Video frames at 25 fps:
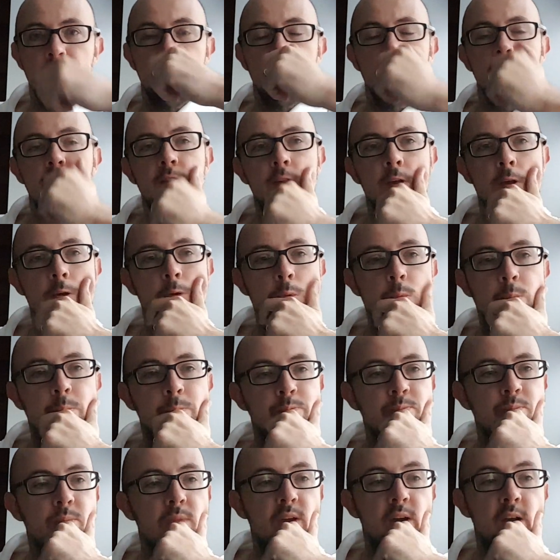So
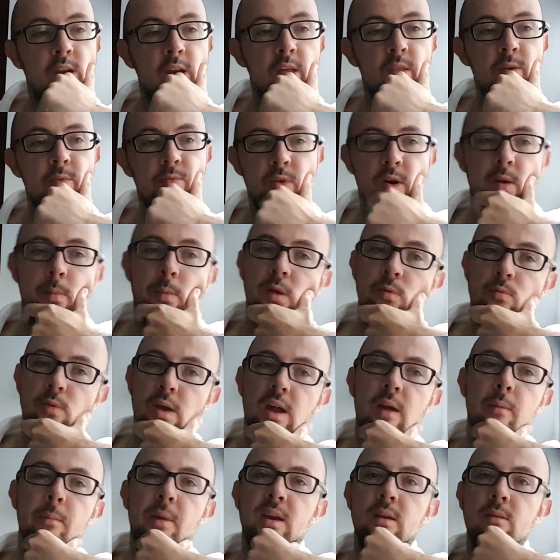another friend of mine
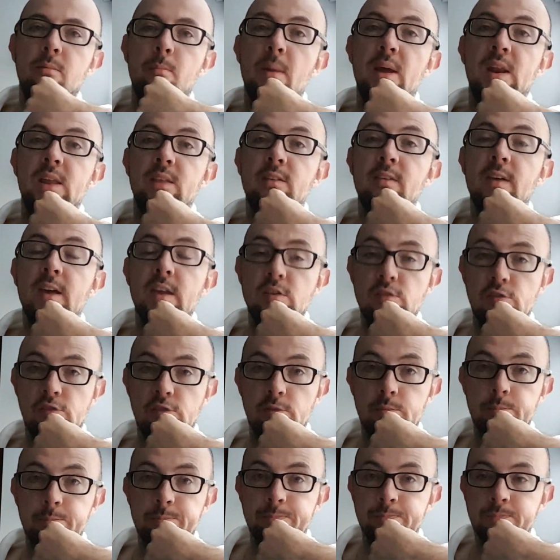recommended
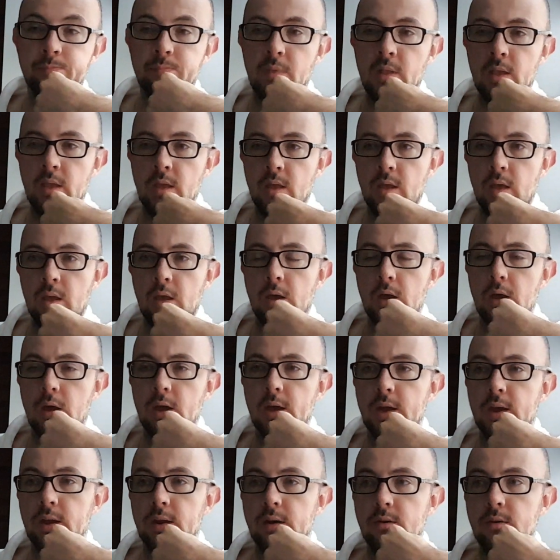meditation,
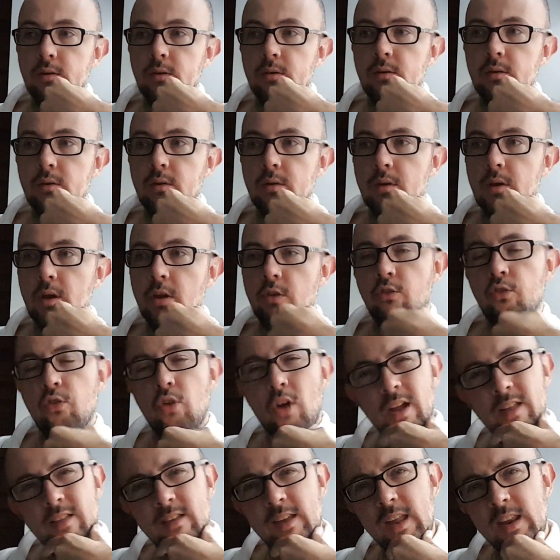and I
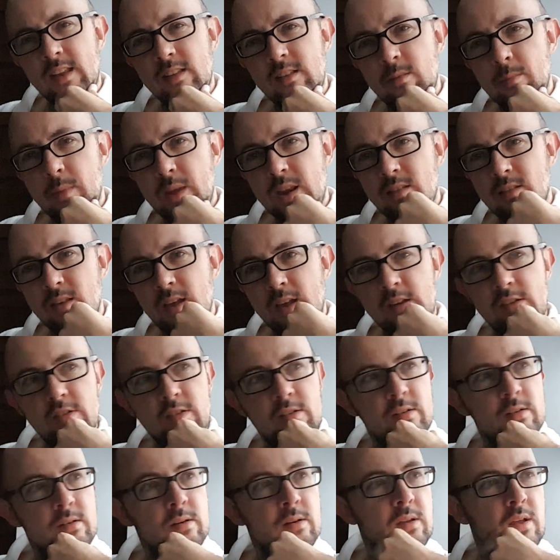tried to get into
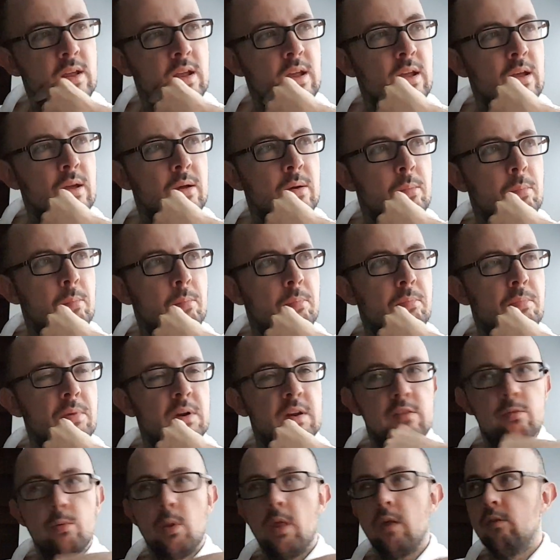meditation, but
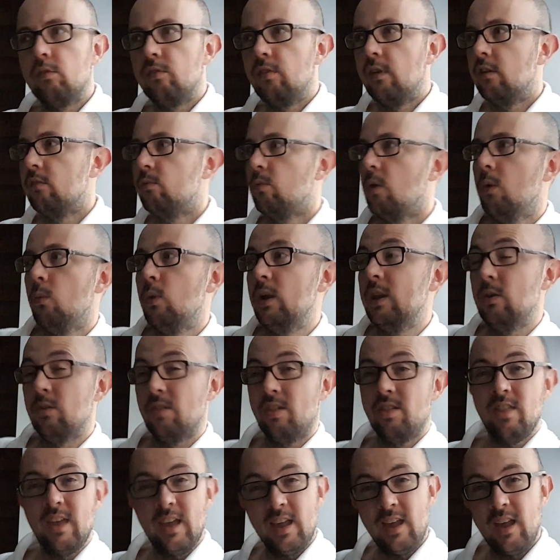it's one of those things where when you're
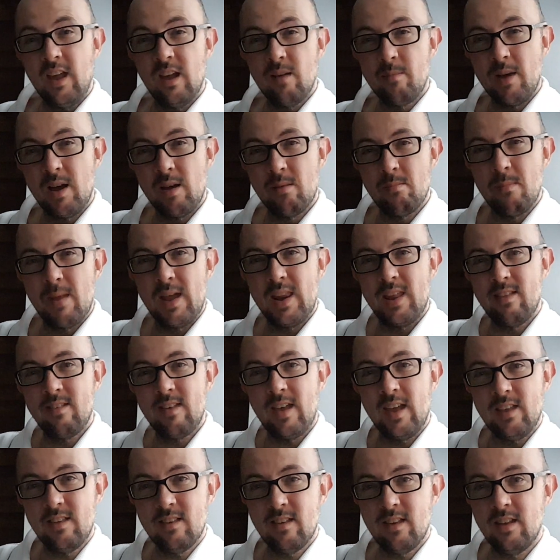thinking about
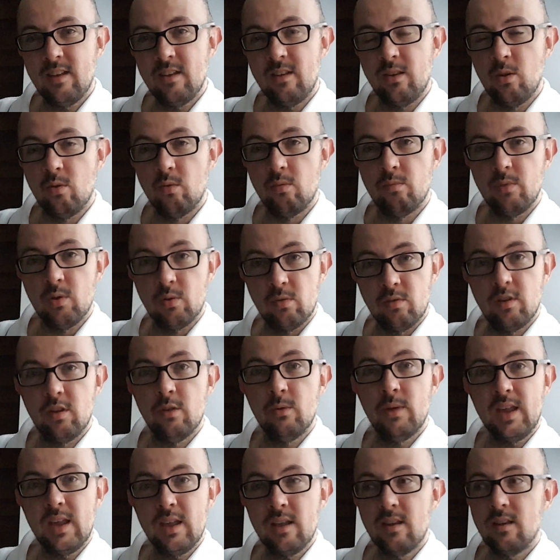meditating and you're
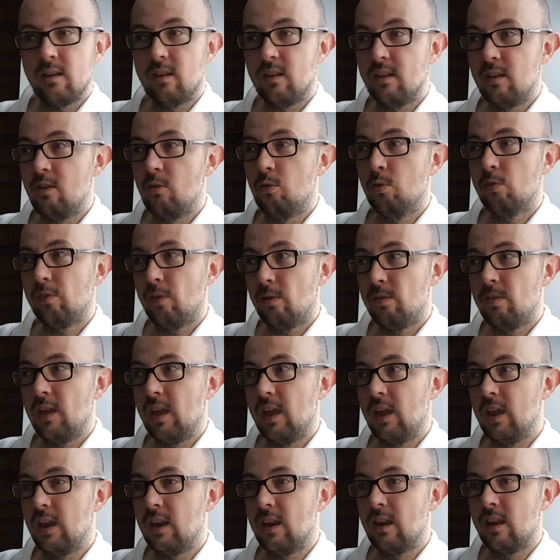doing it, you're also
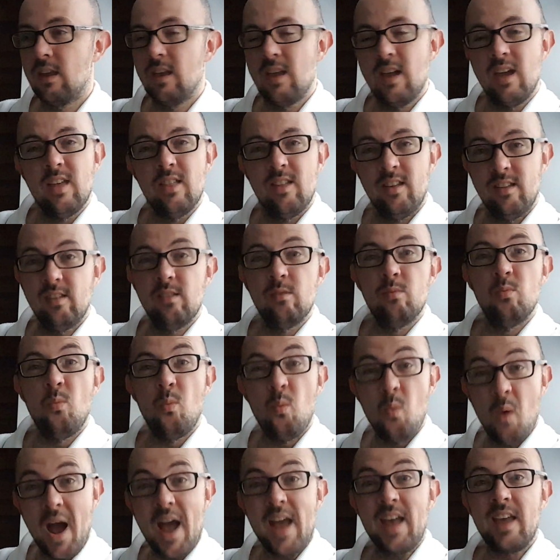thinking, this is
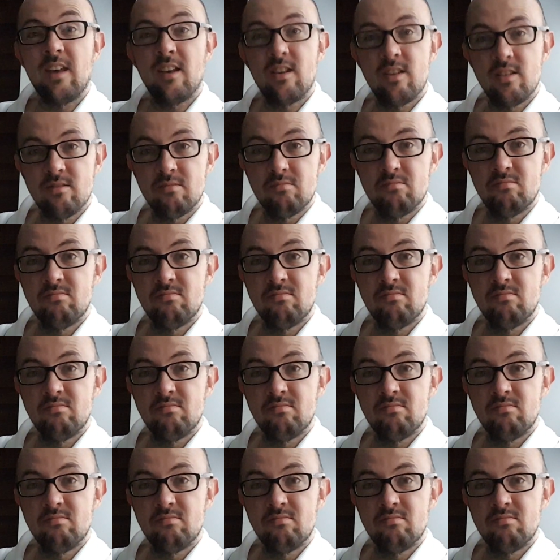wank.